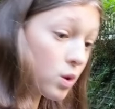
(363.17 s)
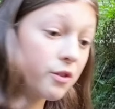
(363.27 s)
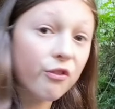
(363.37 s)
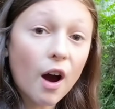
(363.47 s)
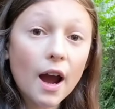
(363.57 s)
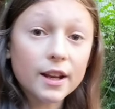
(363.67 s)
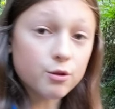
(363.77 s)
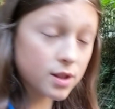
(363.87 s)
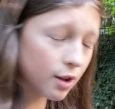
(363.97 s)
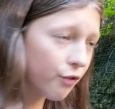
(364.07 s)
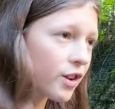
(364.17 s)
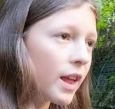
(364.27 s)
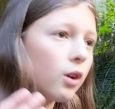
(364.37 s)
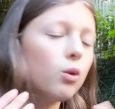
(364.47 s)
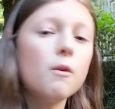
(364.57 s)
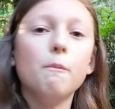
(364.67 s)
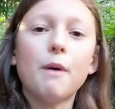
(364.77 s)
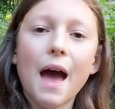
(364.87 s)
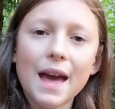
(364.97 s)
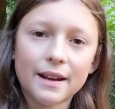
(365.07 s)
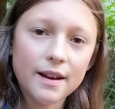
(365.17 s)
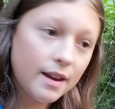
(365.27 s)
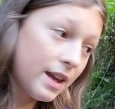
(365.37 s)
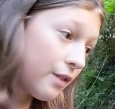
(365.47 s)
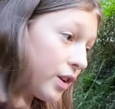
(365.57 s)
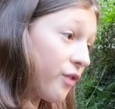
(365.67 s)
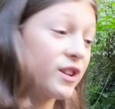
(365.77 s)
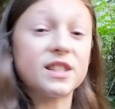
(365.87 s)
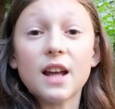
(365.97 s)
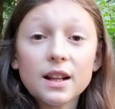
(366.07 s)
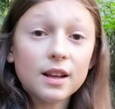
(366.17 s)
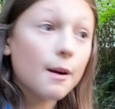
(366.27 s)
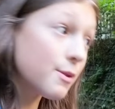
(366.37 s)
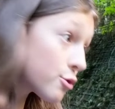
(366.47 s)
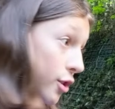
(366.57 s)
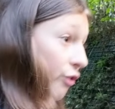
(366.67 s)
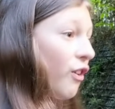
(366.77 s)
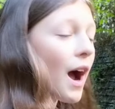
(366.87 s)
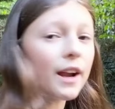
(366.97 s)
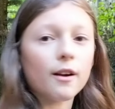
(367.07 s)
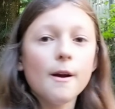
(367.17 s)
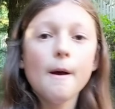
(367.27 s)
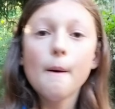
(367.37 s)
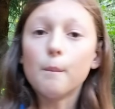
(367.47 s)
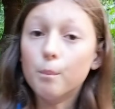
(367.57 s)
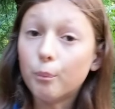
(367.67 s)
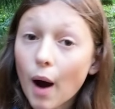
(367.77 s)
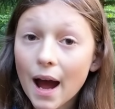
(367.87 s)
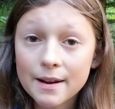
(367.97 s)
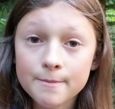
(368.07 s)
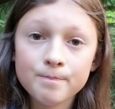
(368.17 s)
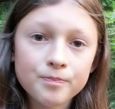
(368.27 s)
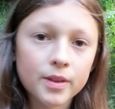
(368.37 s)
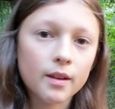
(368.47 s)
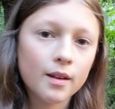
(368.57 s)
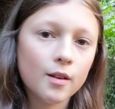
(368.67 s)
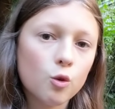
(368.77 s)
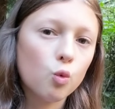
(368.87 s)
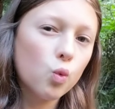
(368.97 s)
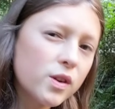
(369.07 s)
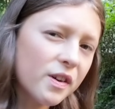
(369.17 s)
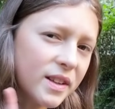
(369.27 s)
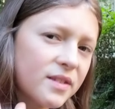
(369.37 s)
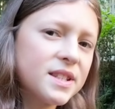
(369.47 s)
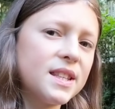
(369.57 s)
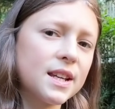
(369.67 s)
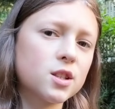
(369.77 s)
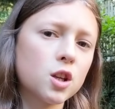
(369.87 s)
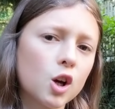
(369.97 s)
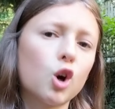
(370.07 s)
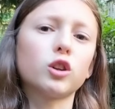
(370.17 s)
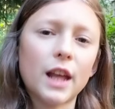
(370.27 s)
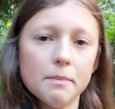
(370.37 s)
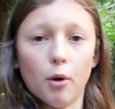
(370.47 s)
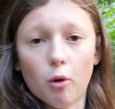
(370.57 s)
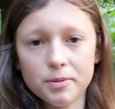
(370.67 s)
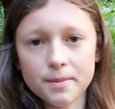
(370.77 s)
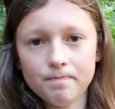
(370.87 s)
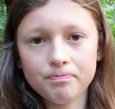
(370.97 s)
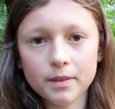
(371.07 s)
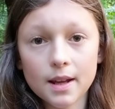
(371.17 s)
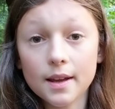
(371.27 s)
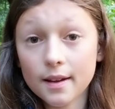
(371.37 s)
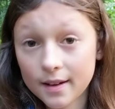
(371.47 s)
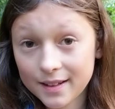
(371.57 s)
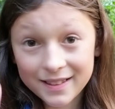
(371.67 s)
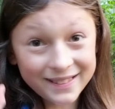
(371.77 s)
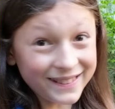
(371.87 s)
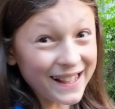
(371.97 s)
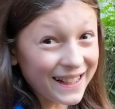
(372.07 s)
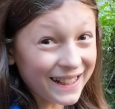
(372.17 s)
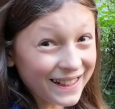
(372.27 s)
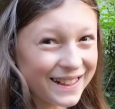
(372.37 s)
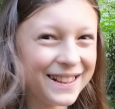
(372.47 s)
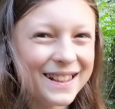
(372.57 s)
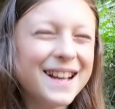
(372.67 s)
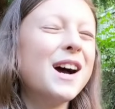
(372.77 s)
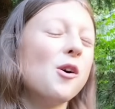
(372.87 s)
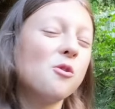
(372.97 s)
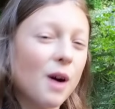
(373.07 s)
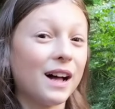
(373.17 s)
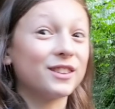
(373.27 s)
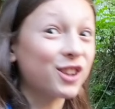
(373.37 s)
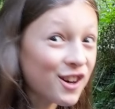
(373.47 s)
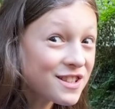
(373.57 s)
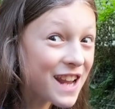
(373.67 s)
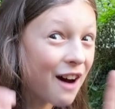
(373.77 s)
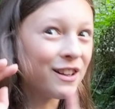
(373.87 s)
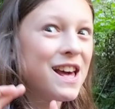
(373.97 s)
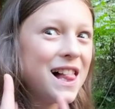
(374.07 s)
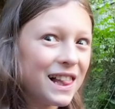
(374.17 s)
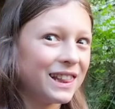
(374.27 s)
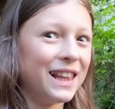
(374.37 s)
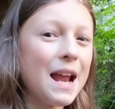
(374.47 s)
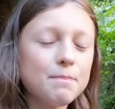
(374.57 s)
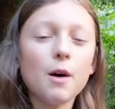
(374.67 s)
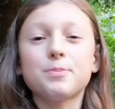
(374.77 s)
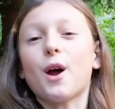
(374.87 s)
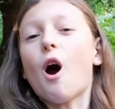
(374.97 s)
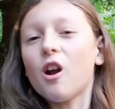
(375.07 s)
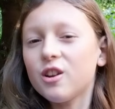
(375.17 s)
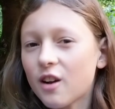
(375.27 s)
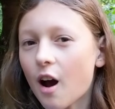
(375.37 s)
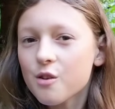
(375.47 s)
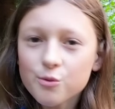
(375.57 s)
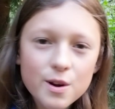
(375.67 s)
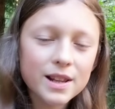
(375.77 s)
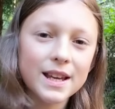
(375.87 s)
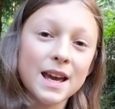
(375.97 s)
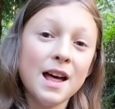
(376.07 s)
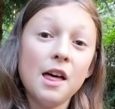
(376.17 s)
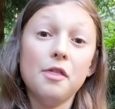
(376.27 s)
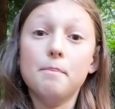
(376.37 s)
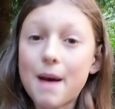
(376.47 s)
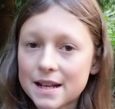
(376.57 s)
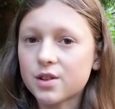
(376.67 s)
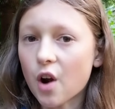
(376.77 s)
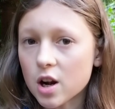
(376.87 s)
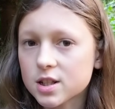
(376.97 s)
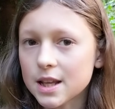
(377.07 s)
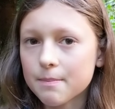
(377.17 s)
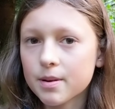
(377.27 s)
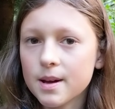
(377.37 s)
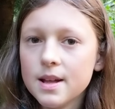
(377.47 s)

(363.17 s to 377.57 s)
was fine. You still feel like going to bed, even if it's nighttime and there's a fire. But we invented these things called light bulbs. Ding! Well, turns out light bulbs are not really the best for our sleep.